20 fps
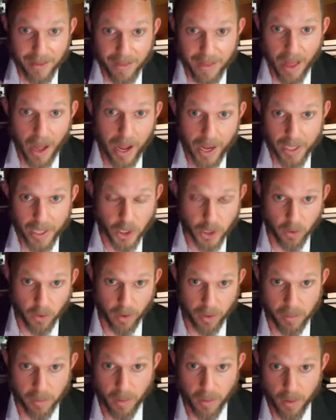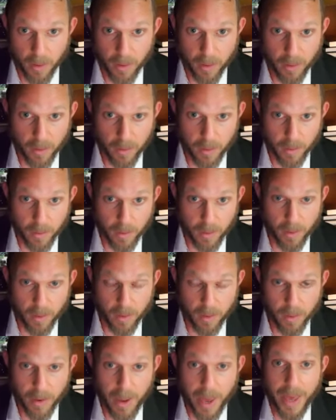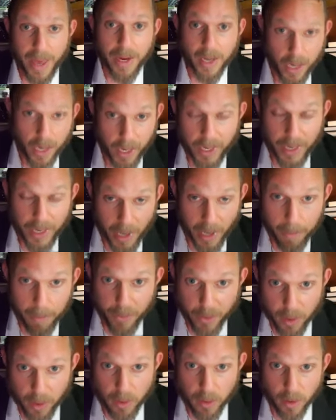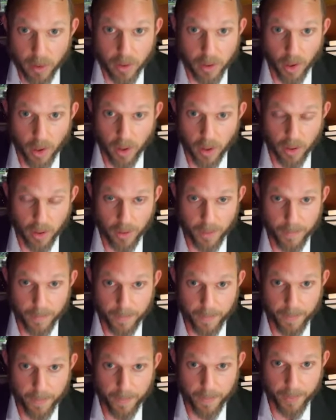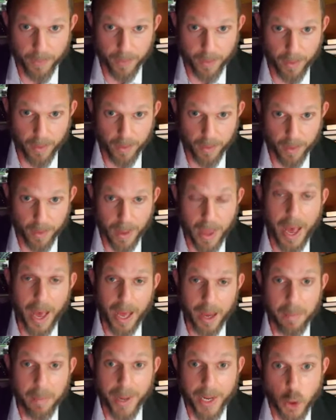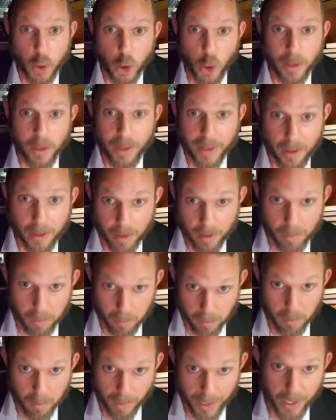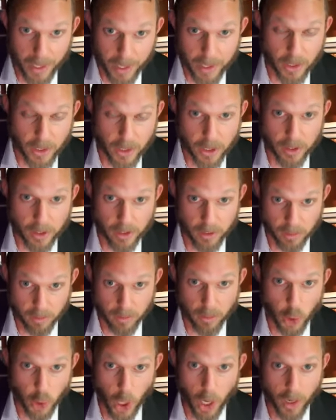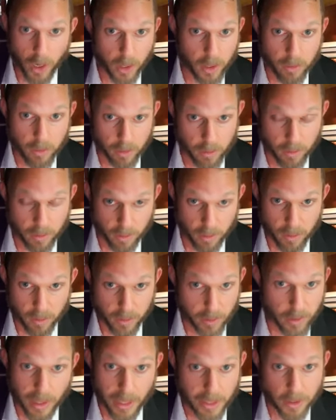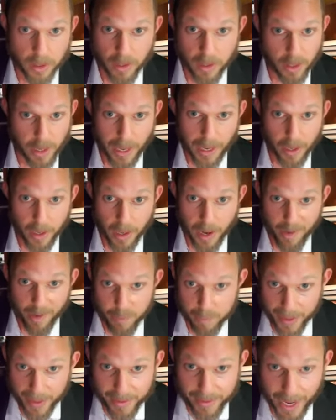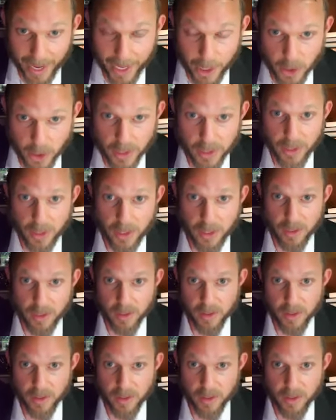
the ice cream and clean up the kugel and make sure that my kids' chocolate doesn't Khalila have bal kashris?